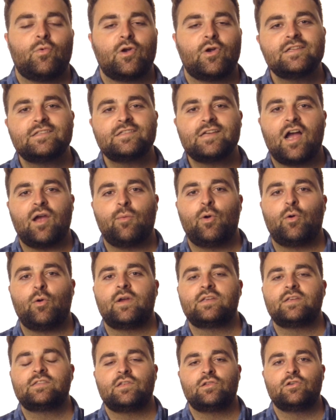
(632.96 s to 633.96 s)
We're gonna talk about
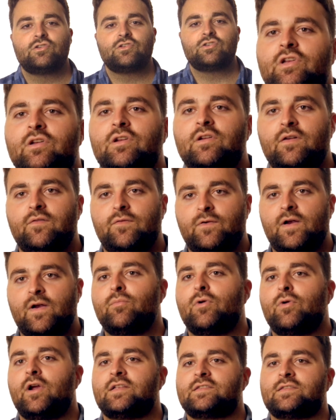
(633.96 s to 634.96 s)
resolution and
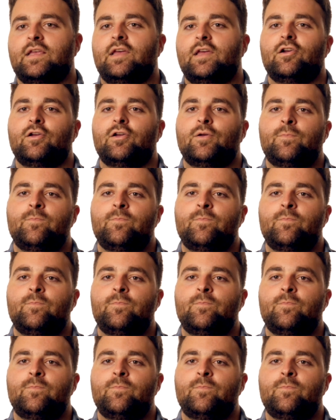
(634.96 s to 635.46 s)
frame rates later.